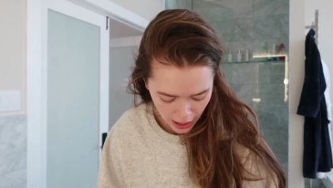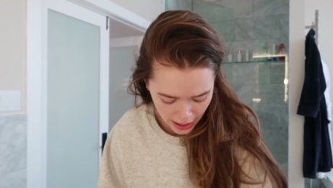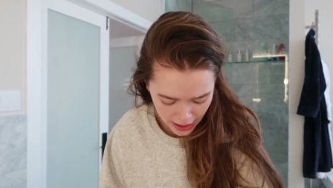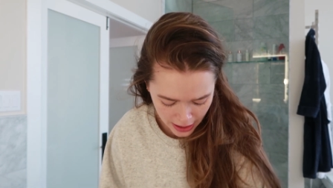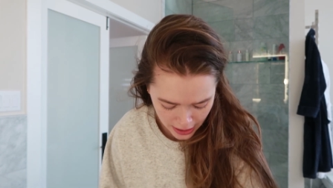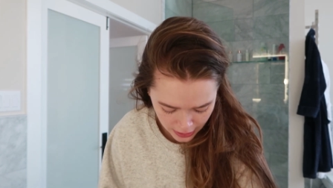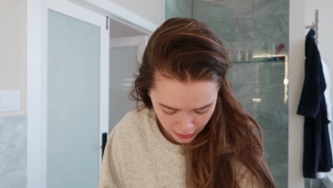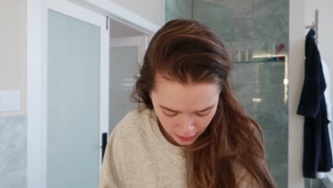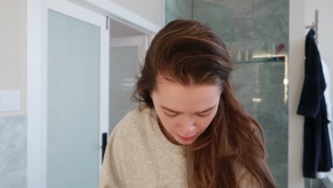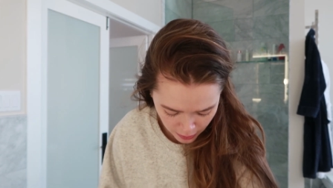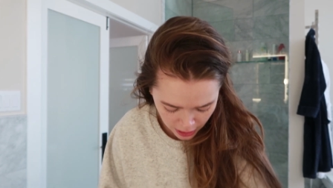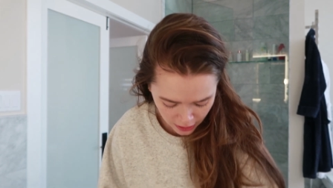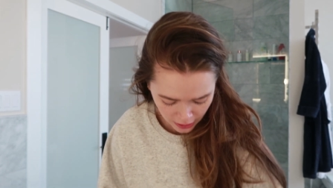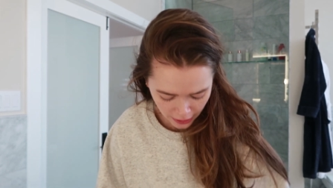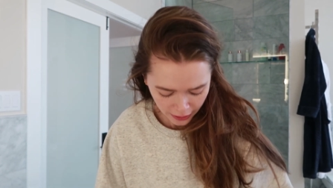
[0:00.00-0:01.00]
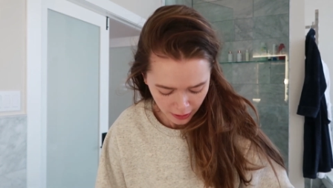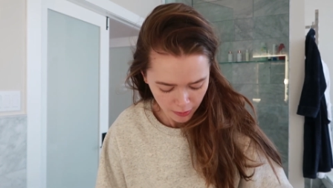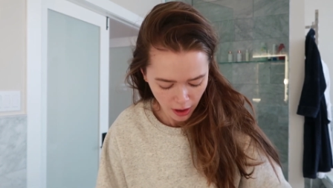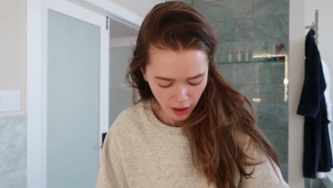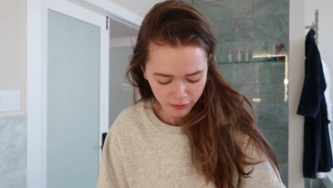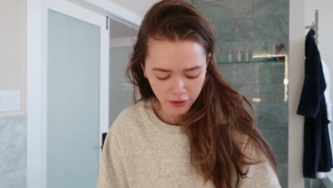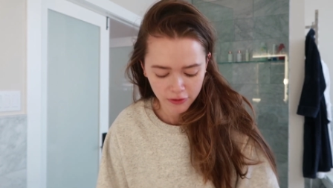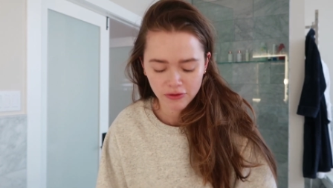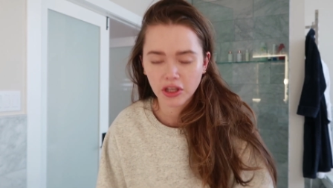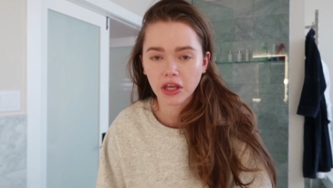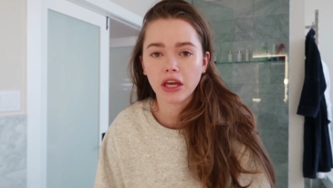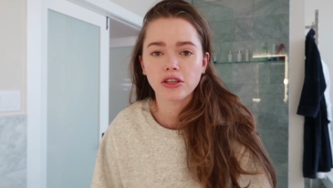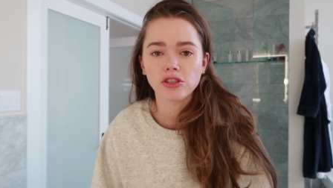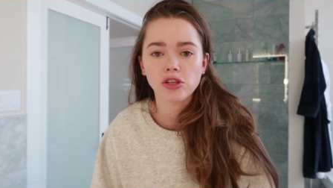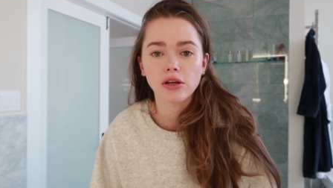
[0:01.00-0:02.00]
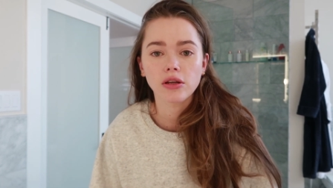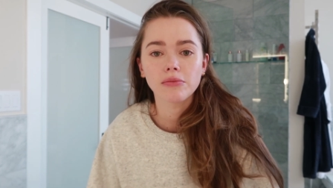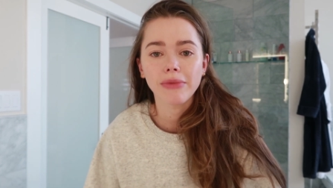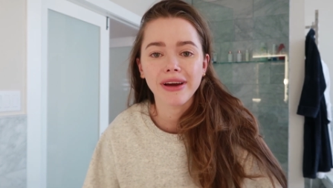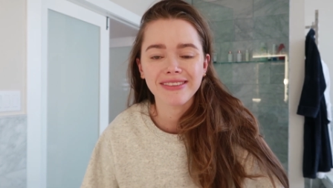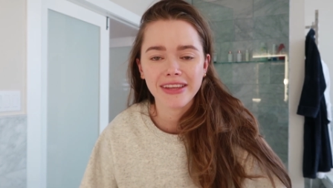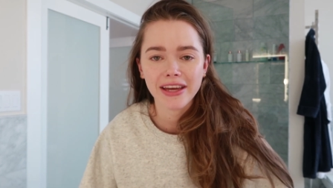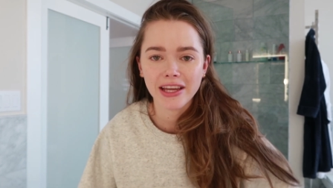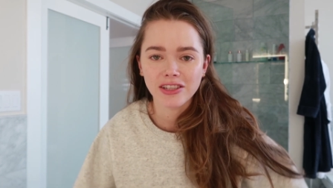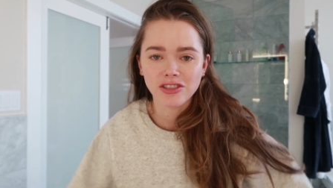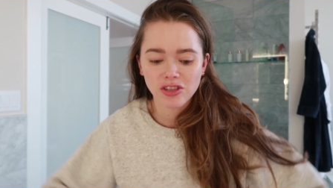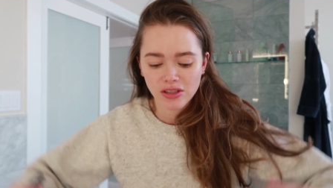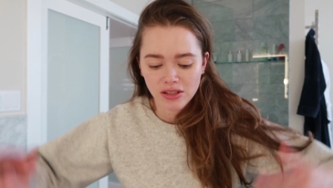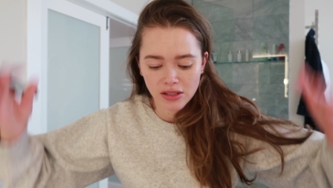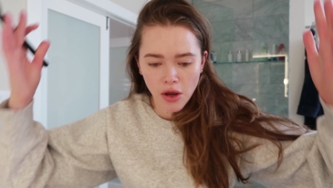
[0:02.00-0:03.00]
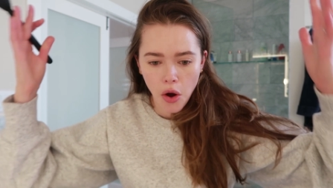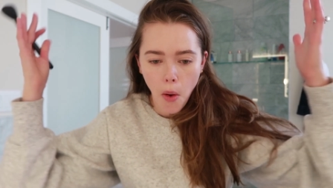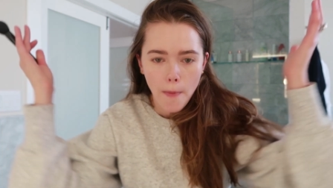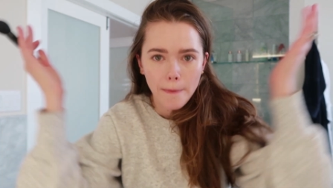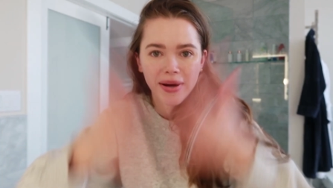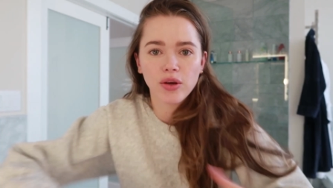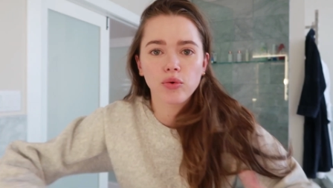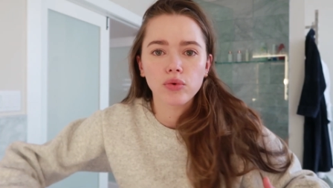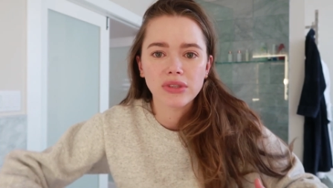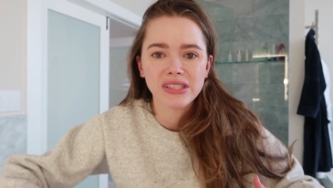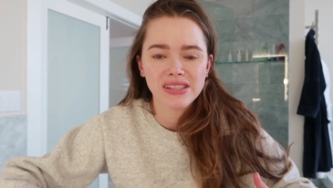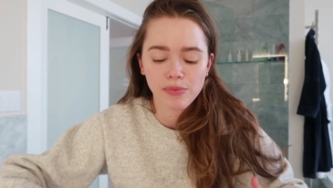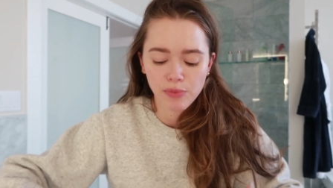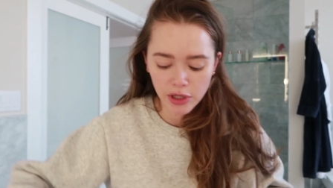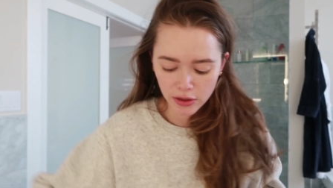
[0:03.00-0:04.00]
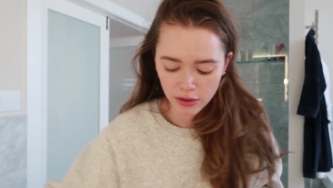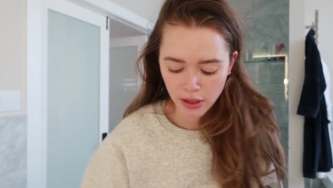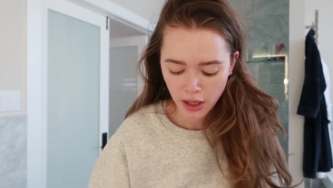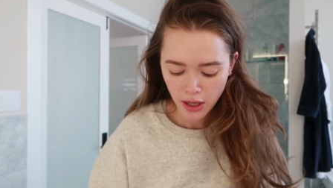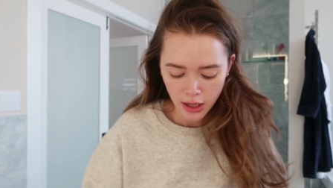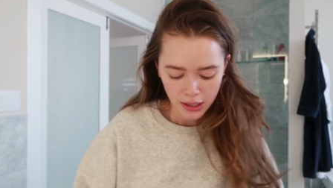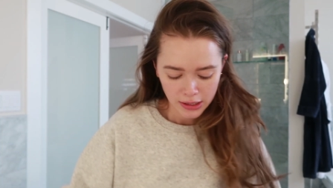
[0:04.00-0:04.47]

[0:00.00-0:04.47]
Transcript: and the minute I came back from vacation, my tan just disappeared.